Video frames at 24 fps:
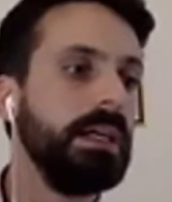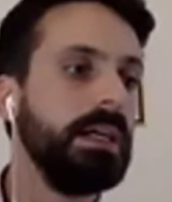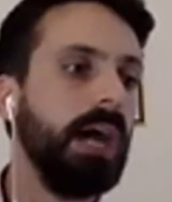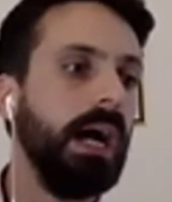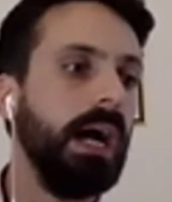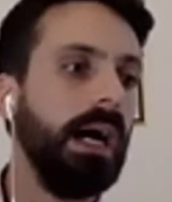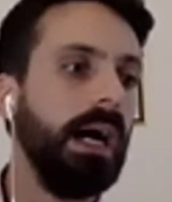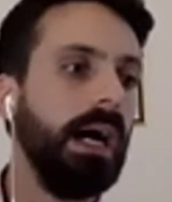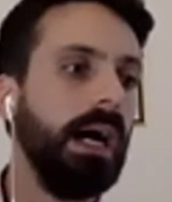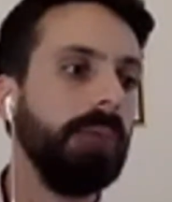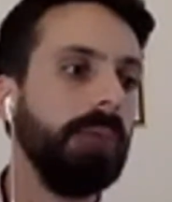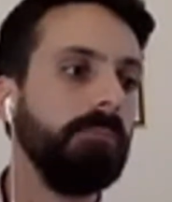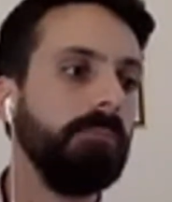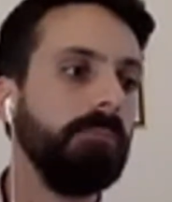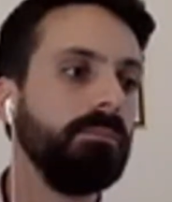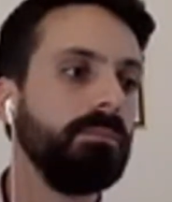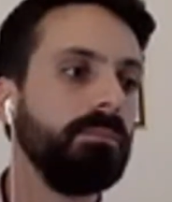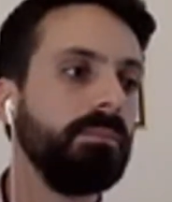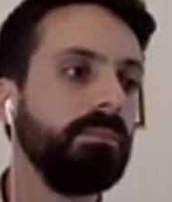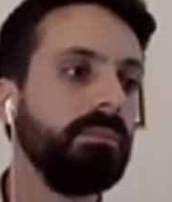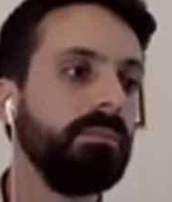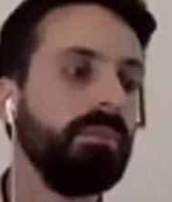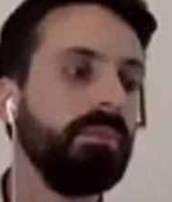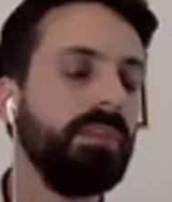um,
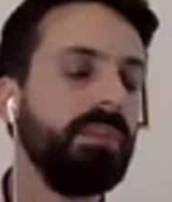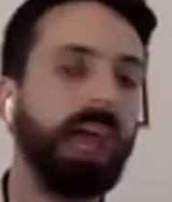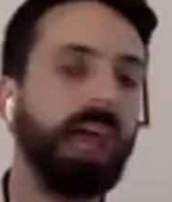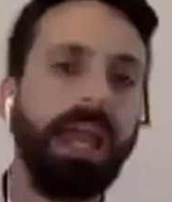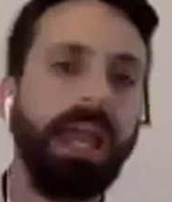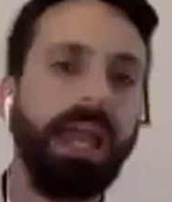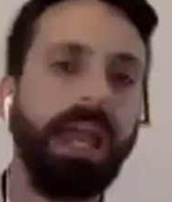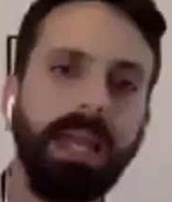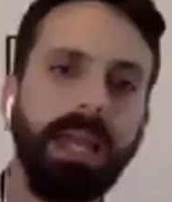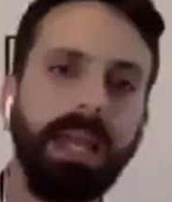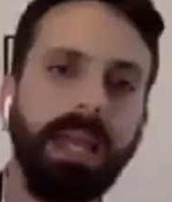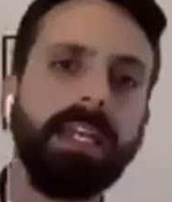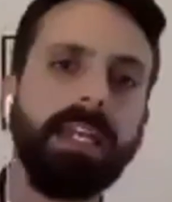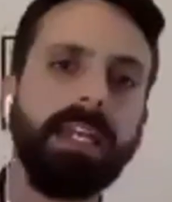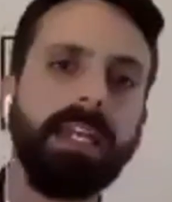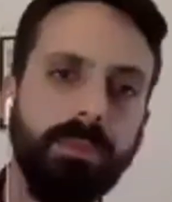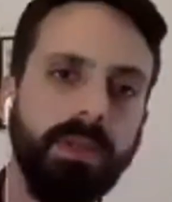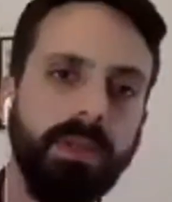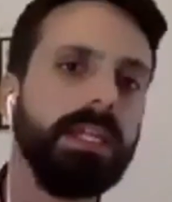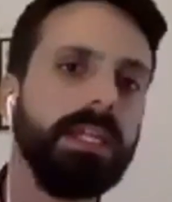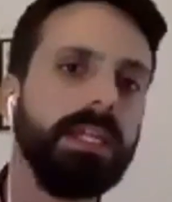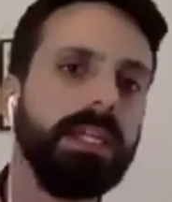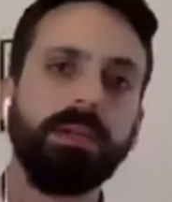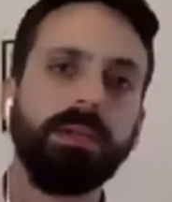that
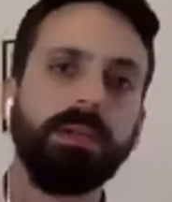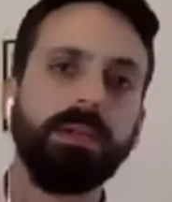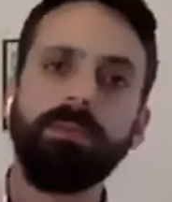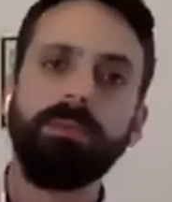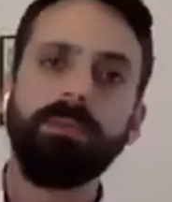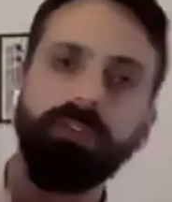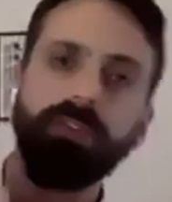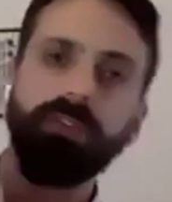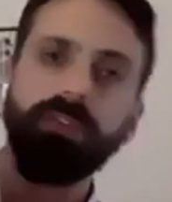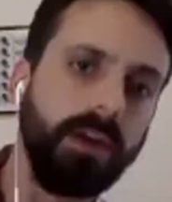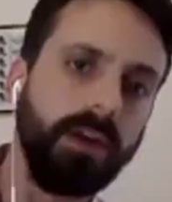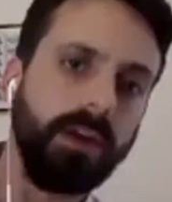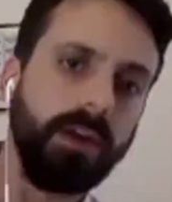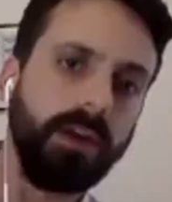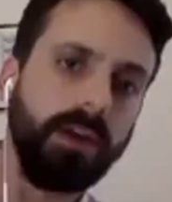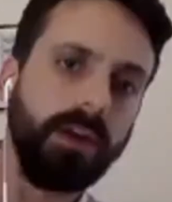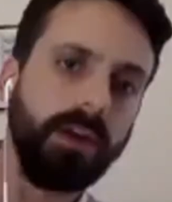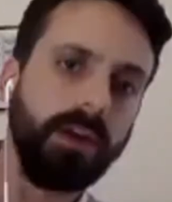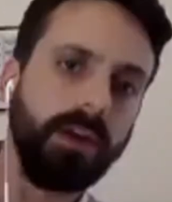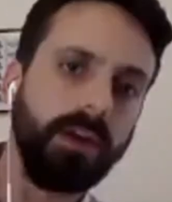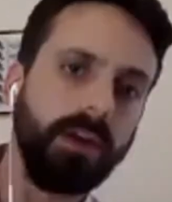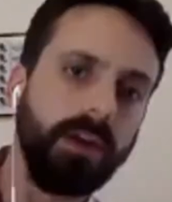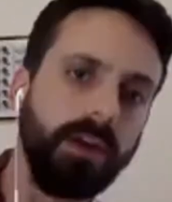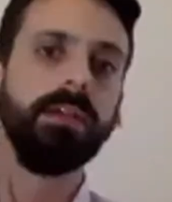anonymity can be very
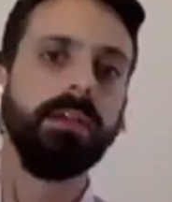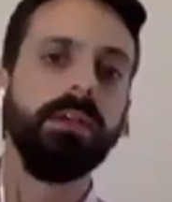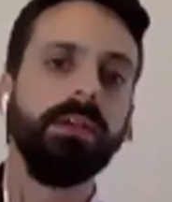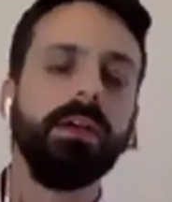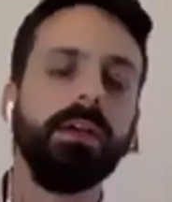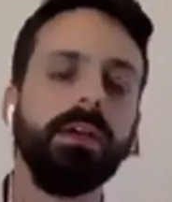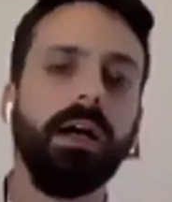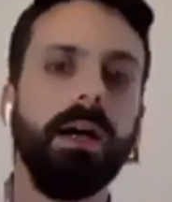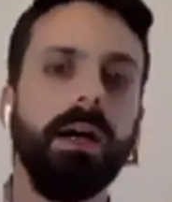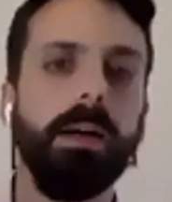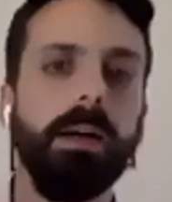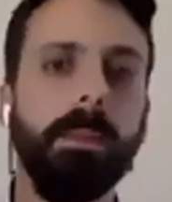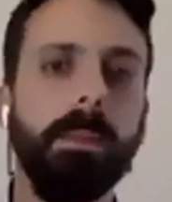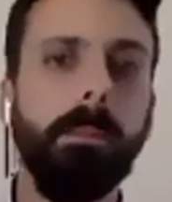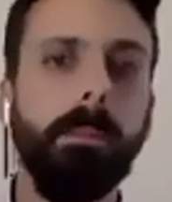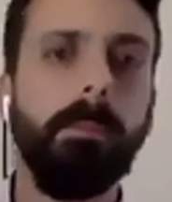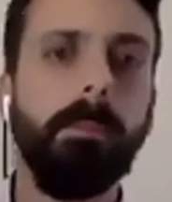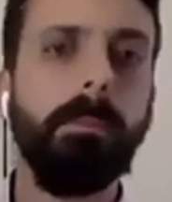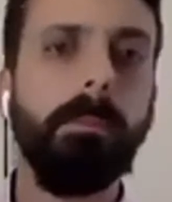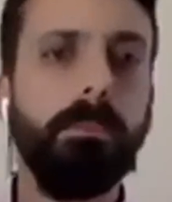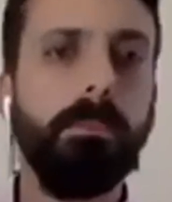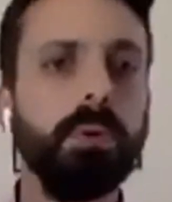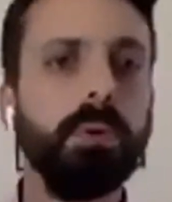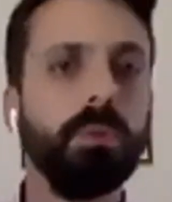quickly uh,
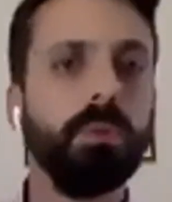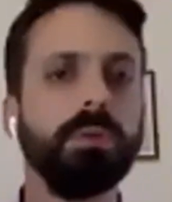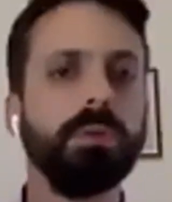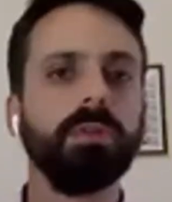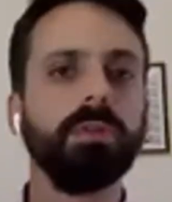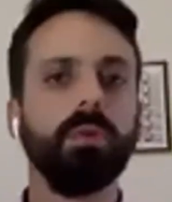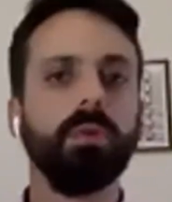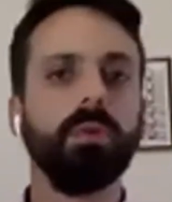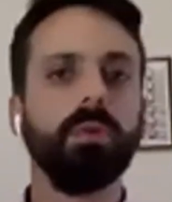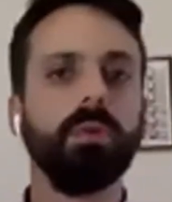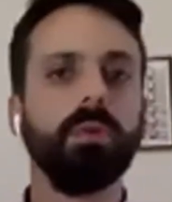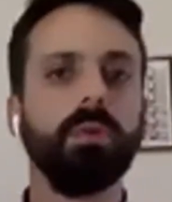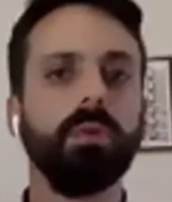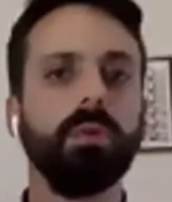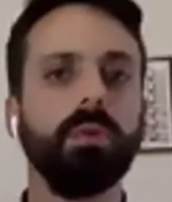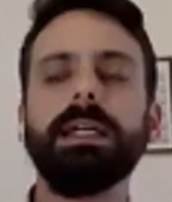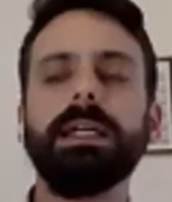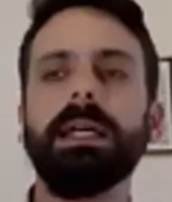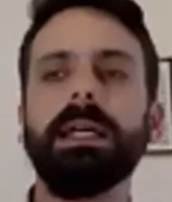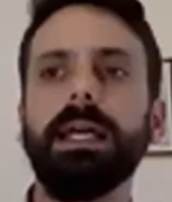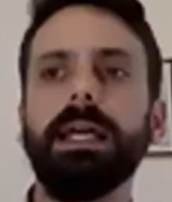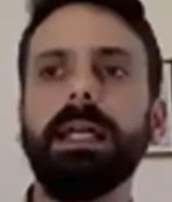pulled away.